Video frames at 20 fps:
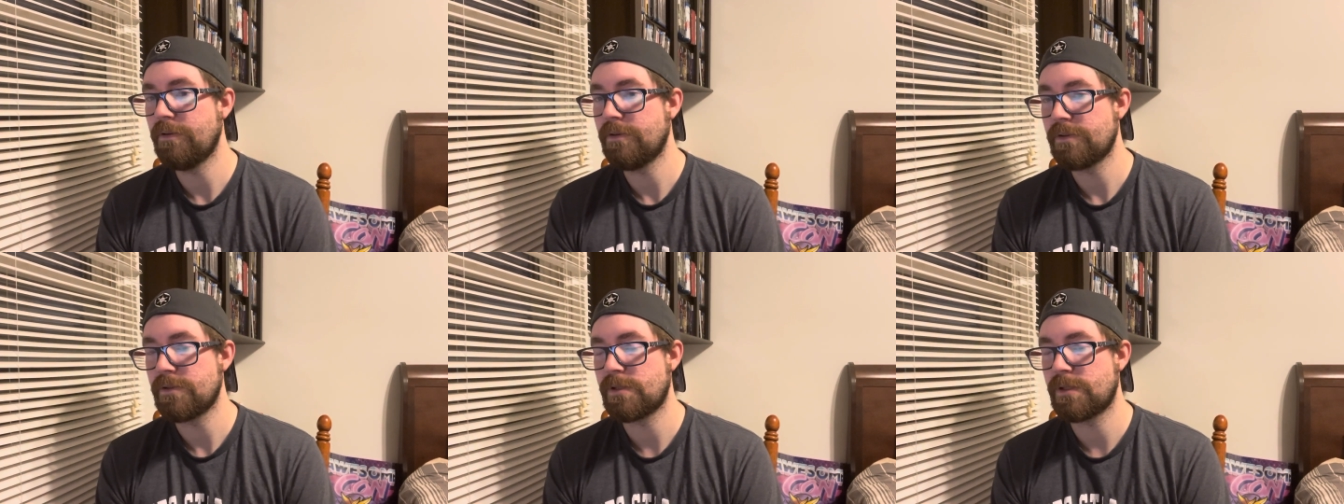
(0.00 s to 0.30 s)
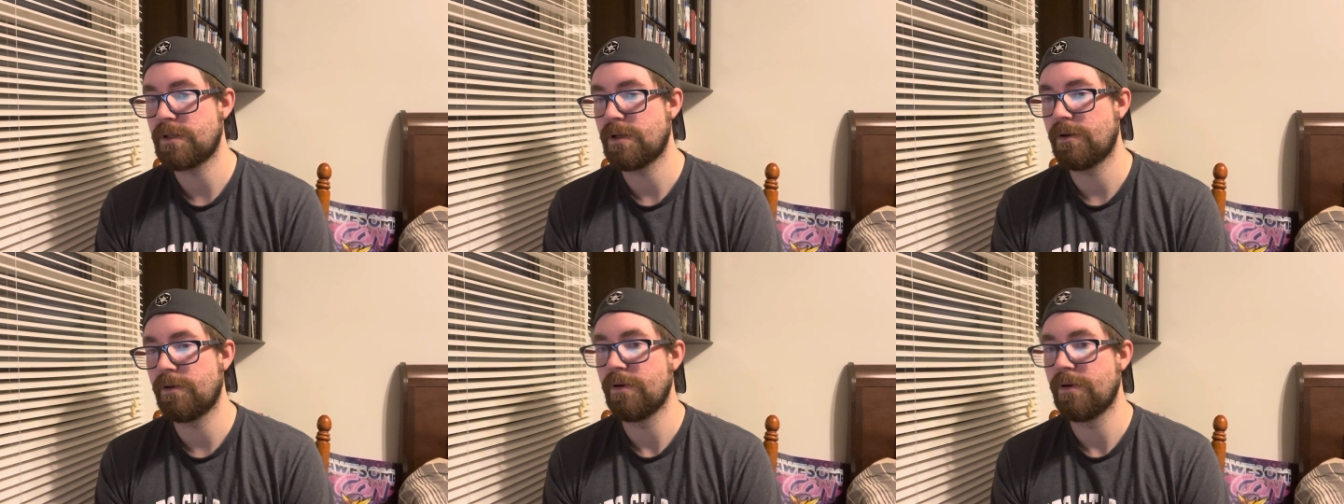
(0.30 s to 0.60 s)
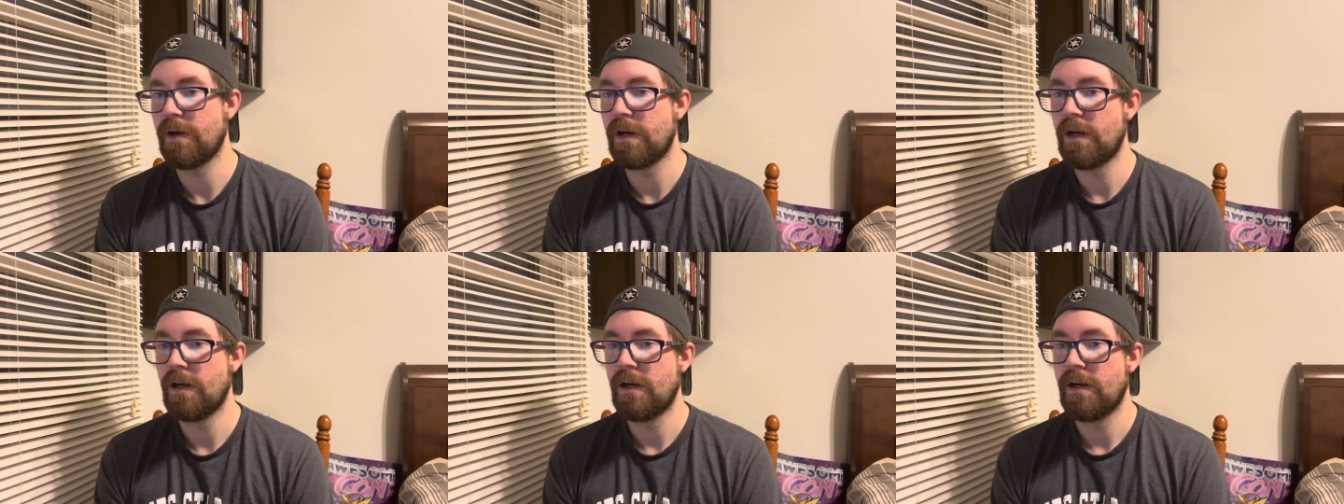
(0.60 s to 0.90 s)
So
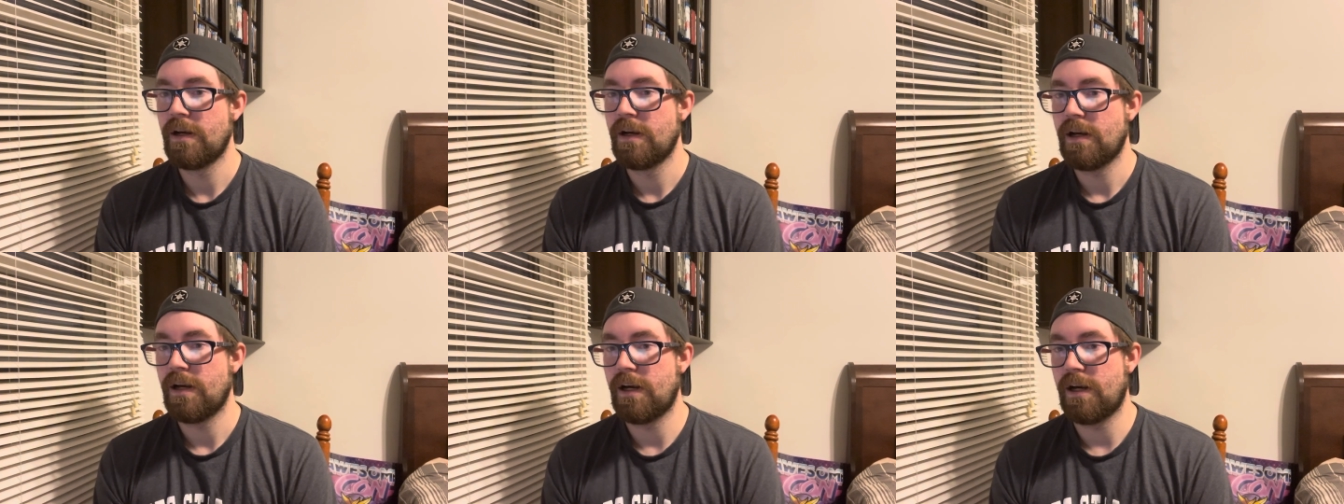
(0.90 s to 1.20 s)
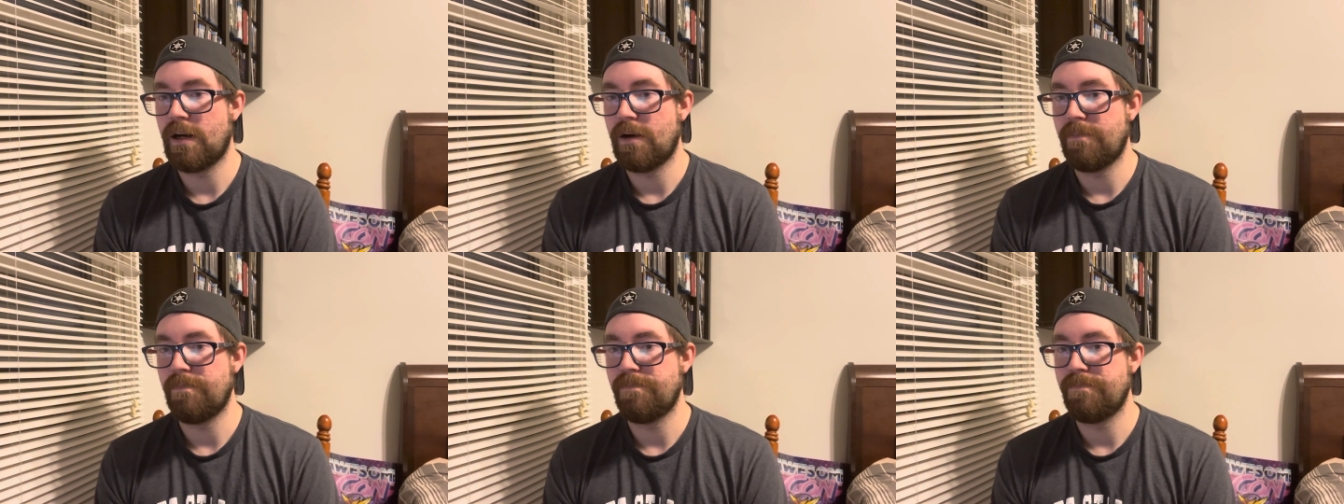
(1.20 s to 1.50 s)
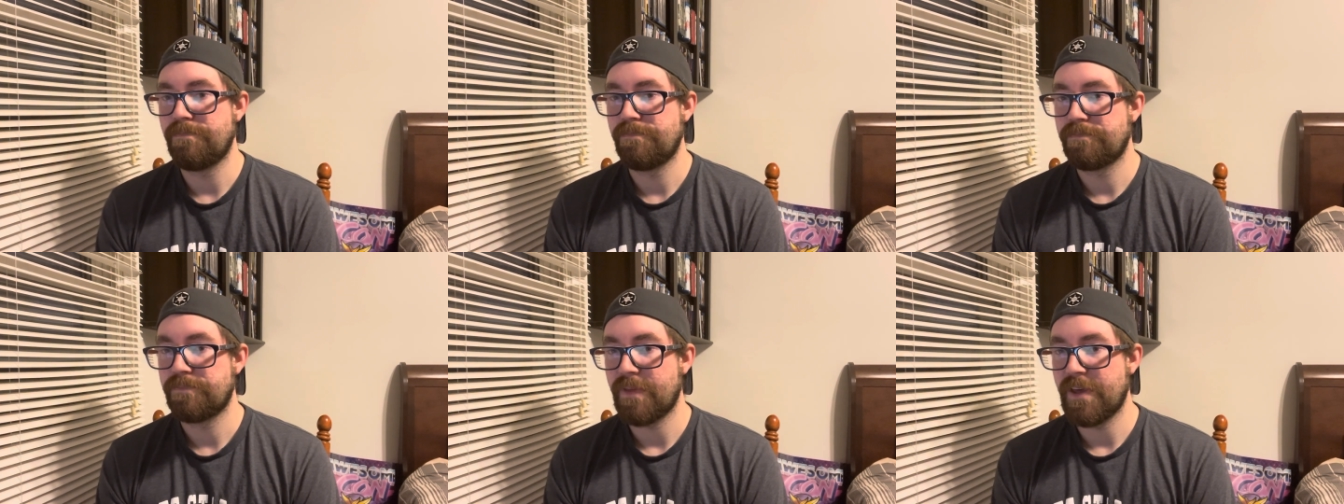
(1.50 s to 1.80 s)

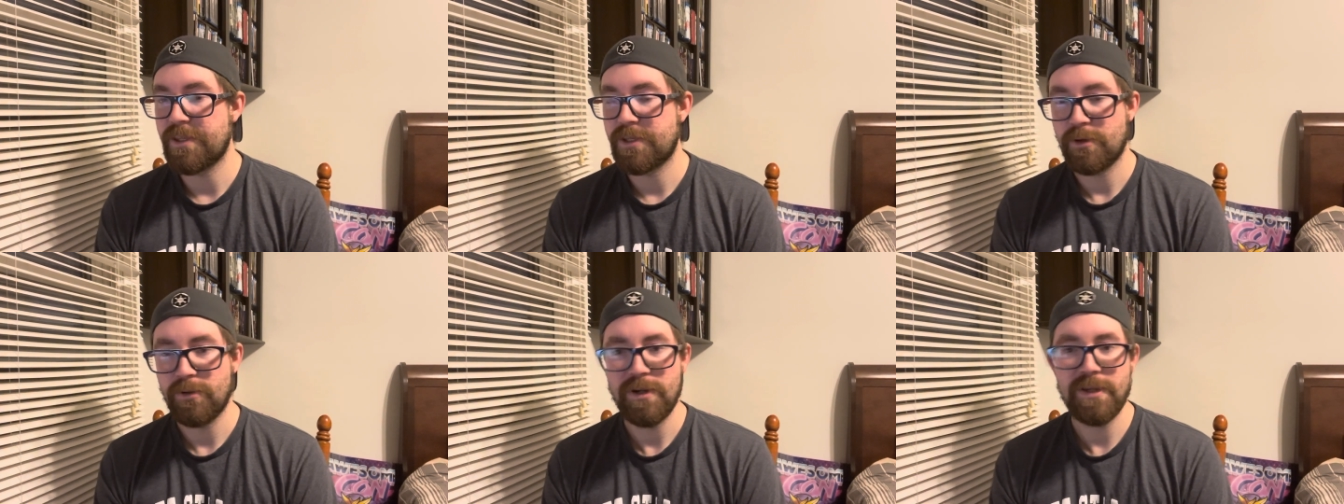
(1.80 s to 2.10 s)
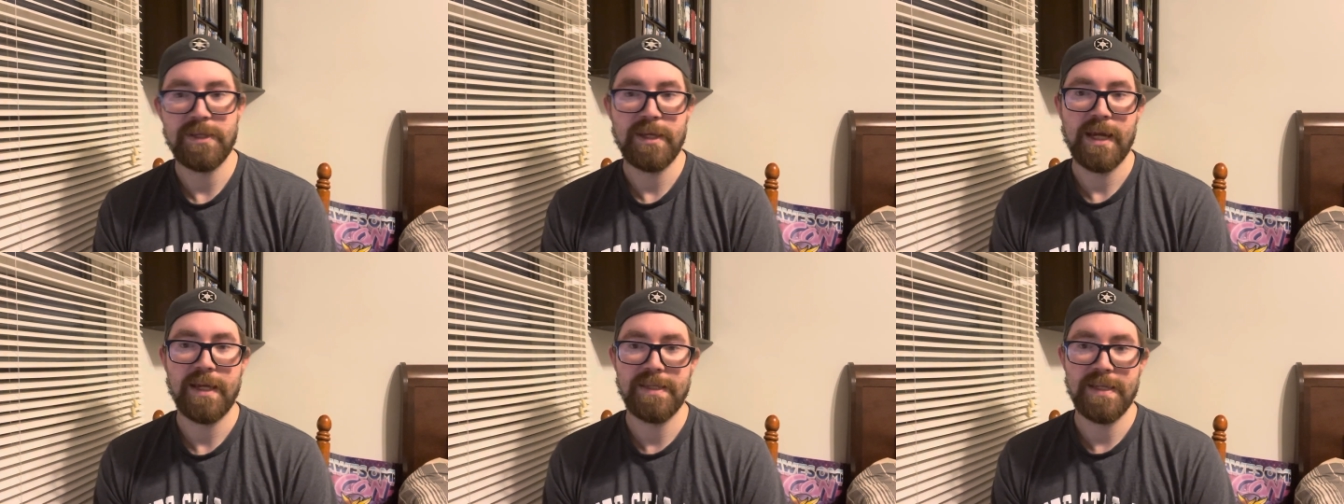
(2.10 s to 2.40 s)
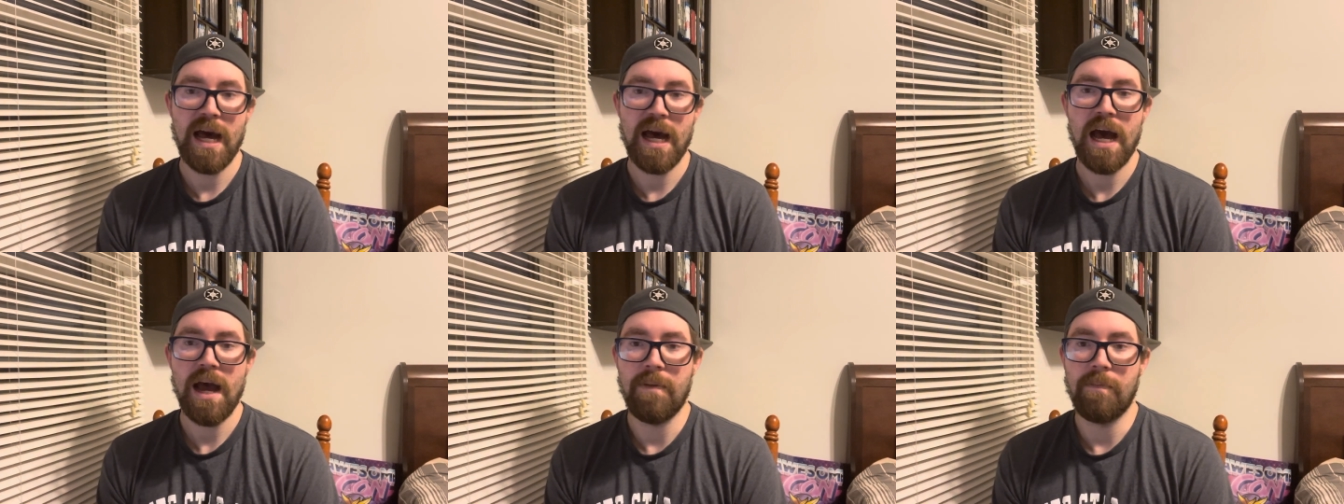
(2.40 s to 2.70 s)
it's going to take
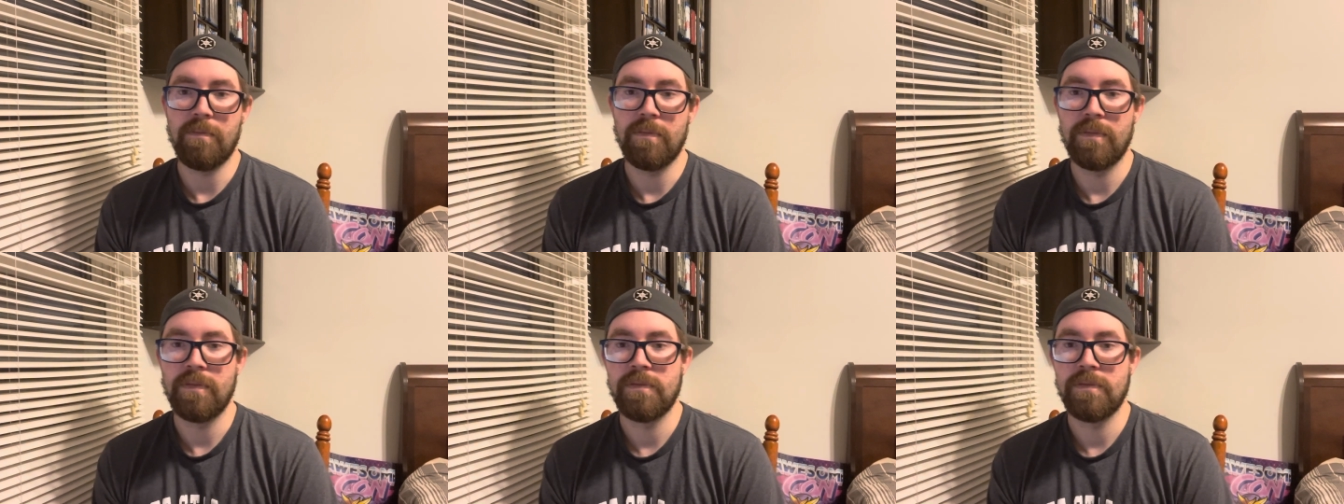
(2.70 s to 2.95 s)
time